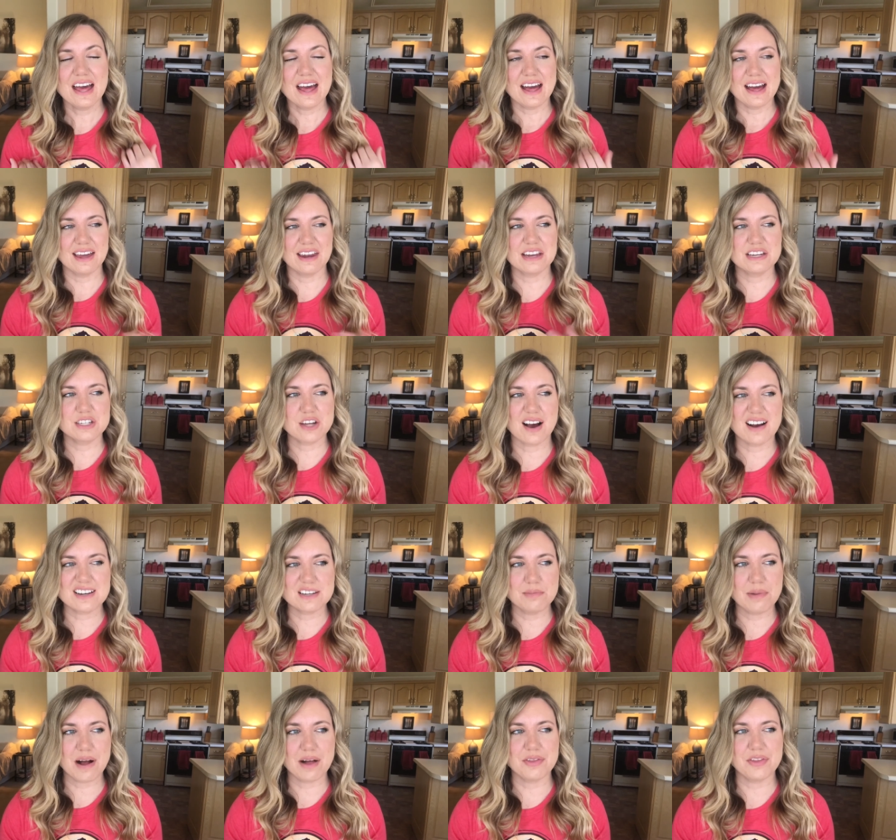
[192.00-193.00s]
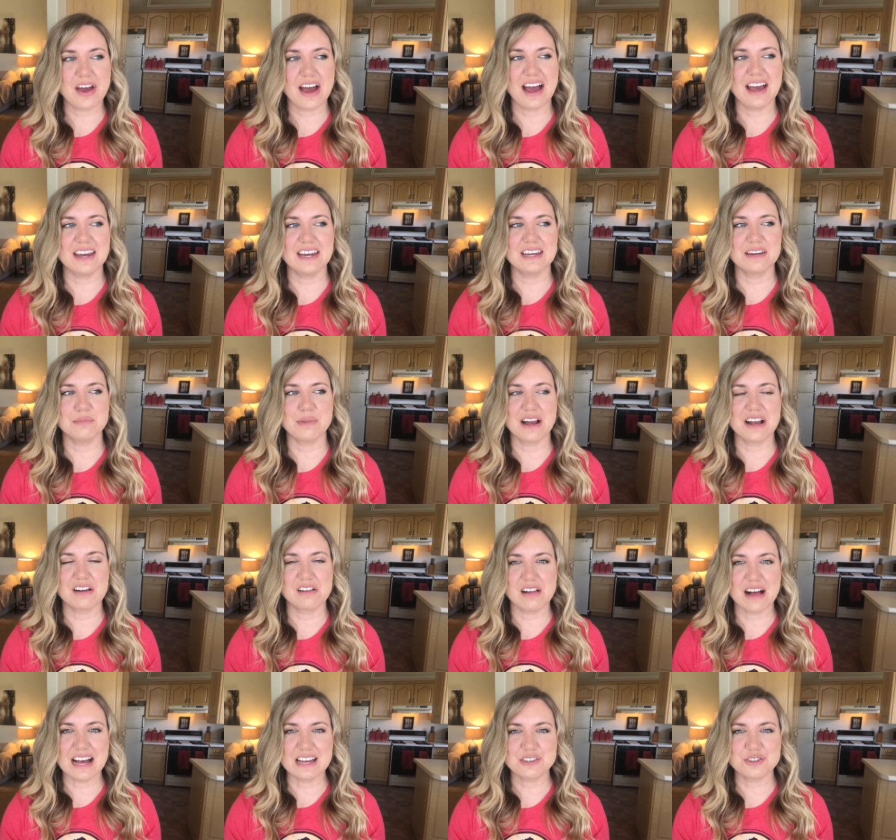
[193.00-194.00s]
and I talked about that in my
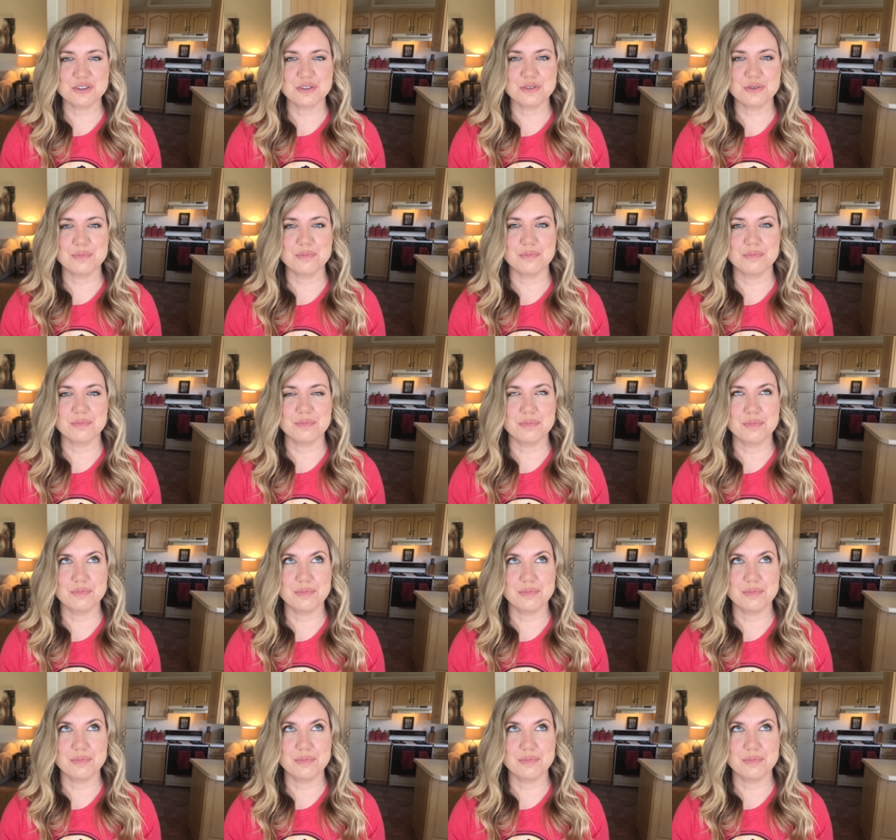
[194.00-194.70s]
classroom,